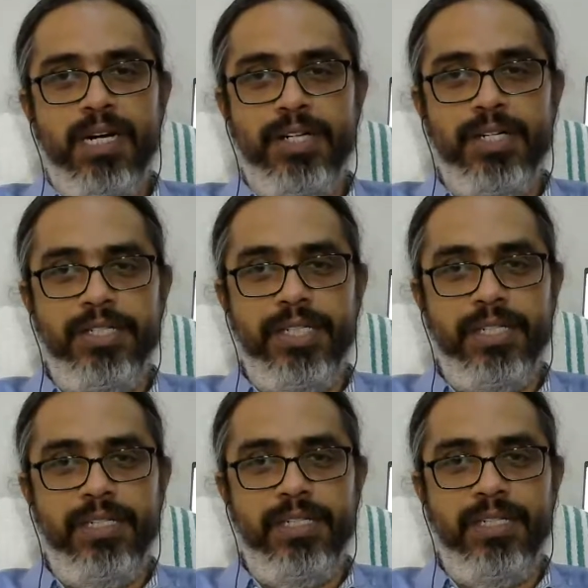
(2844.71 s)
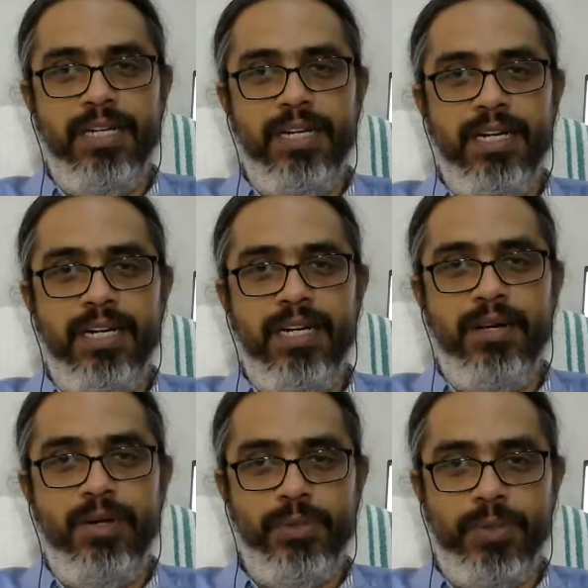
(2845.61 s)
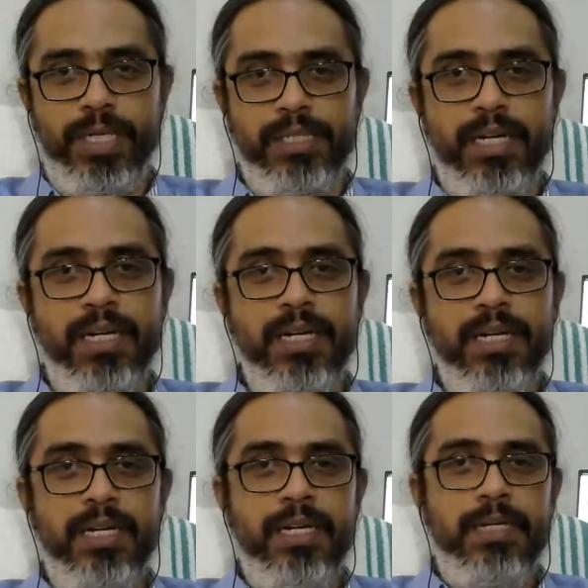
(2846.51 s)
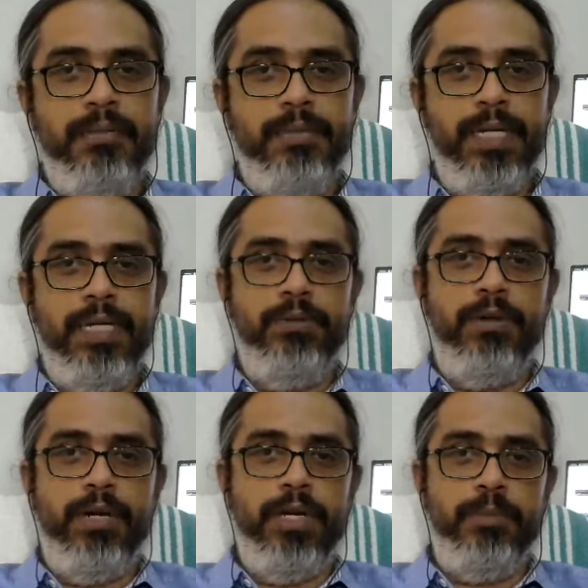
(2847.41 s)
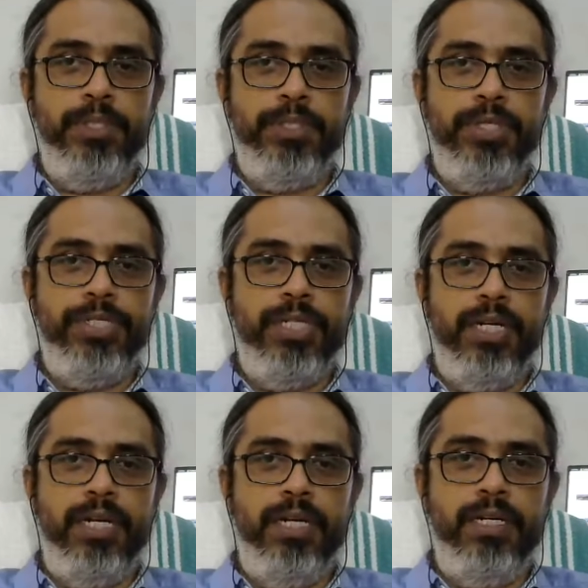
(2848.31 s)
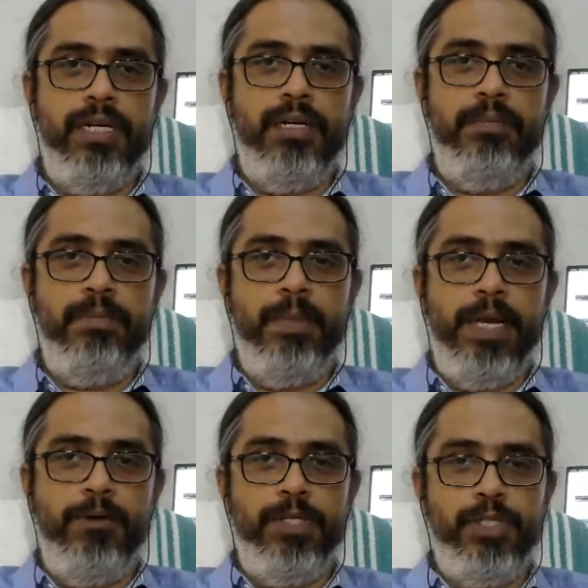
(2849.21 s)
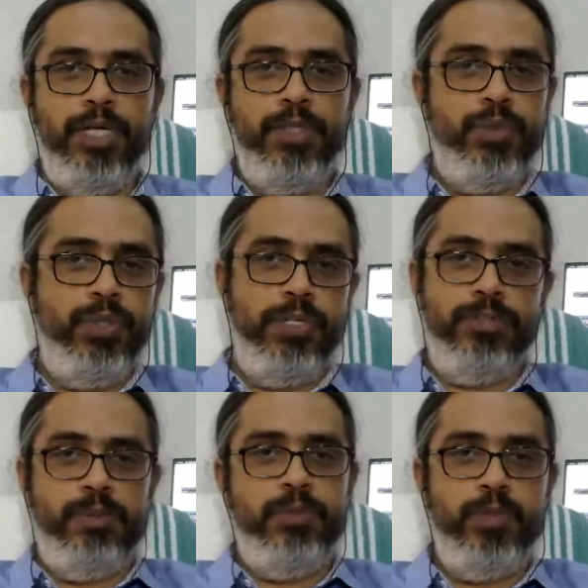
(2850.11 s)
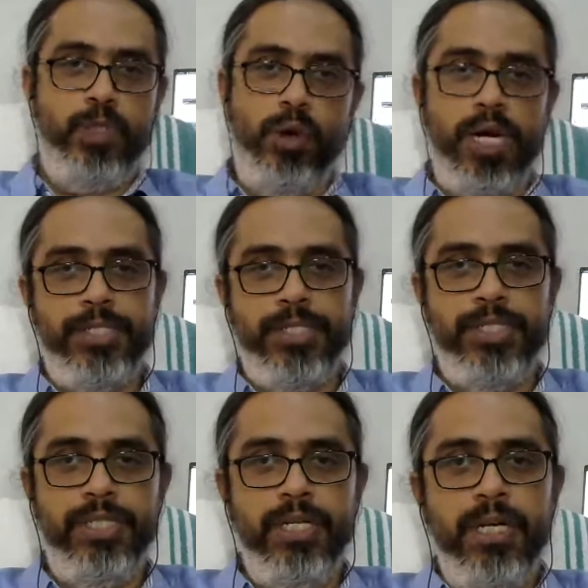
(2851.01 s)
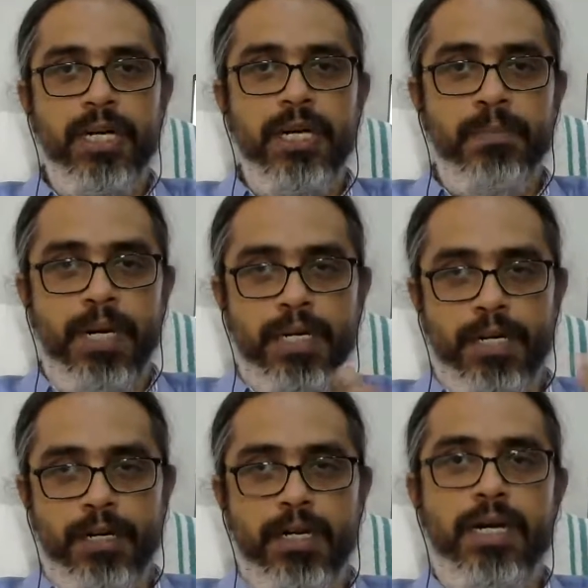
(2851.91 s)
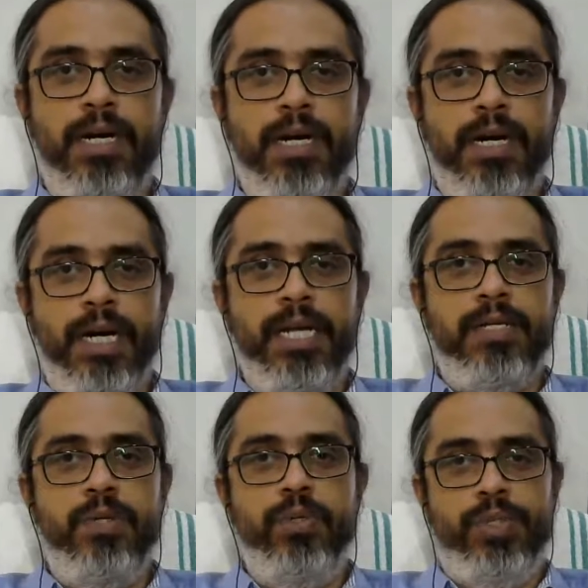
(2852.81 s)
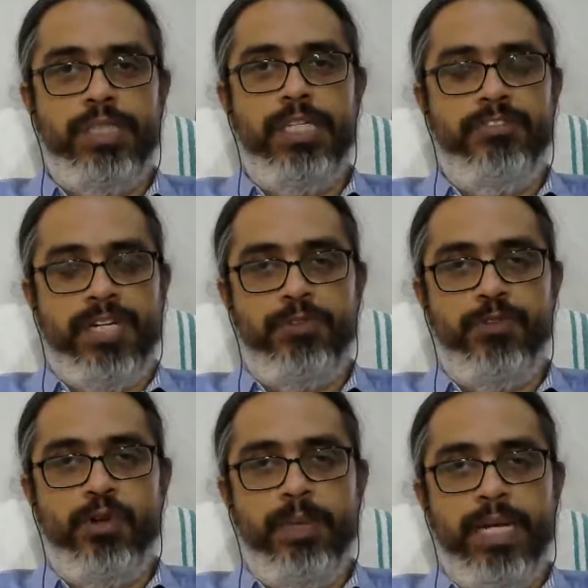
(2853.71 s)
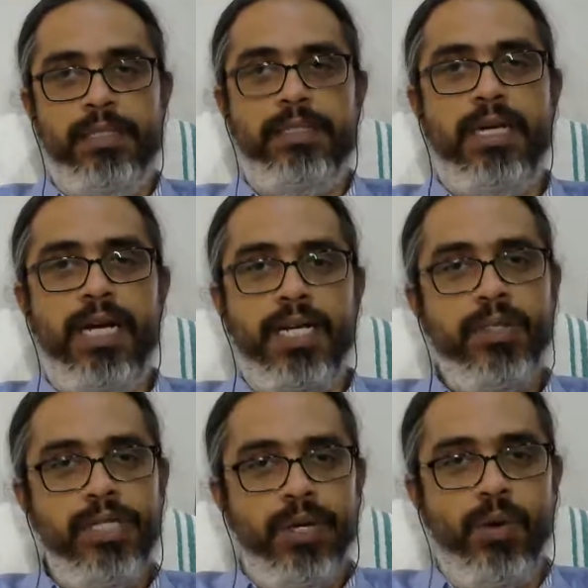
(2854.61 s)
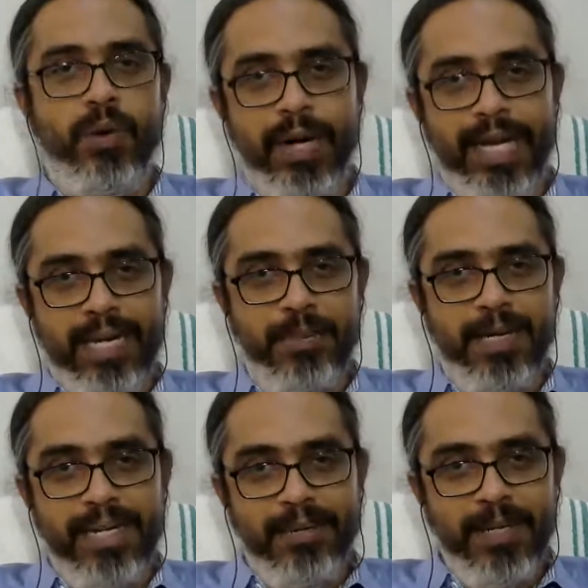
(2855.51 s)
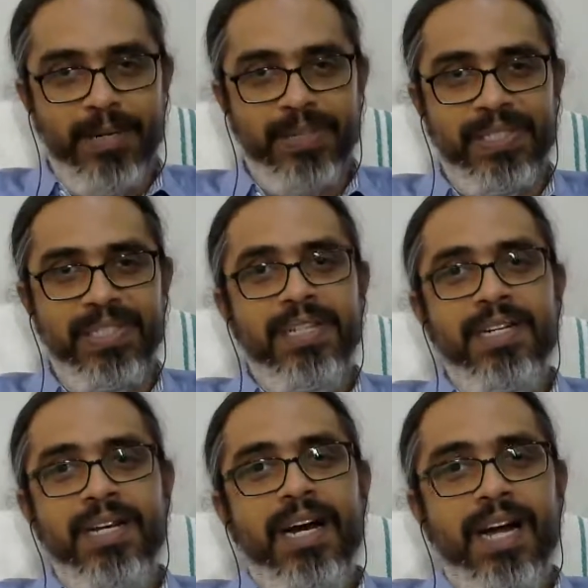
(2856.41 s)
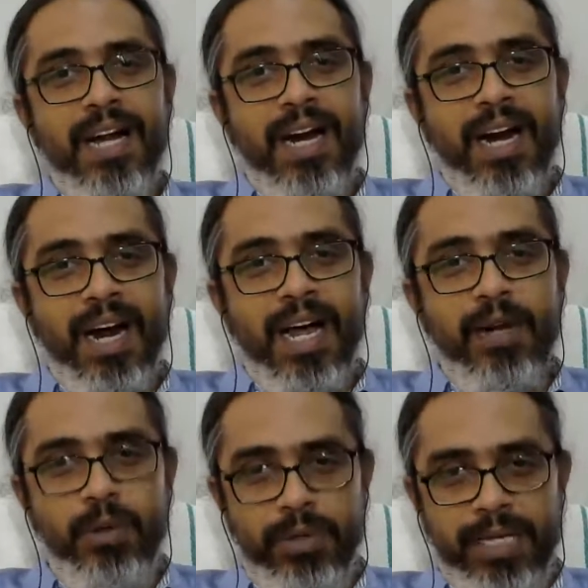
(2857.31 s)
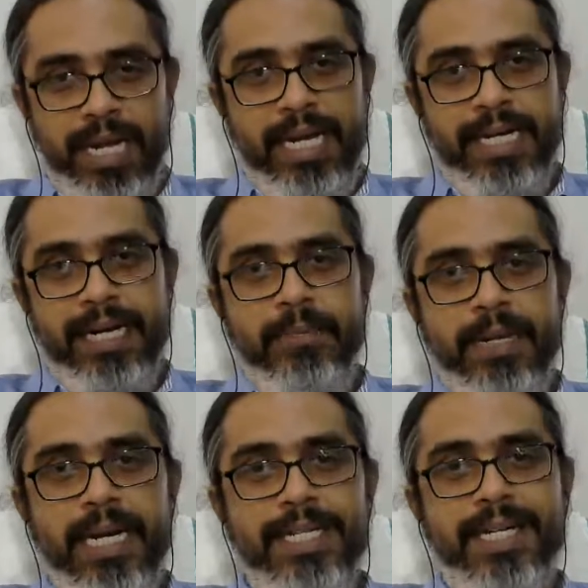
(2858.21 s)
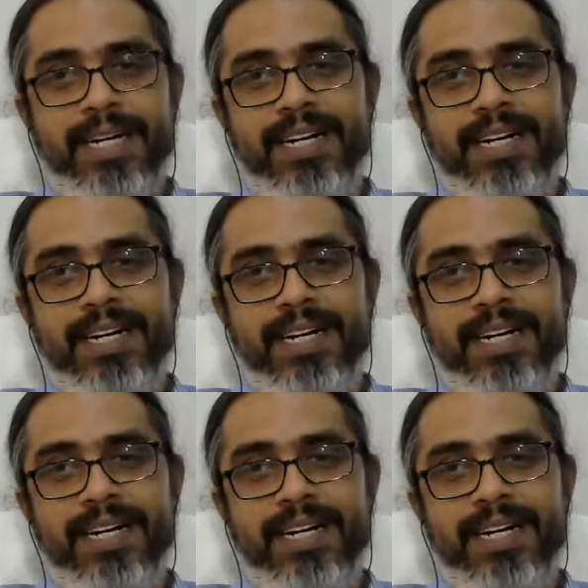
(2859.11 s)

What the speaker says: teaching altogether, mainly into administration, and maybe I used to give some short lectures. But running a course was difficult for me. Actually, the Corona enabled it because I could take it at my leisure.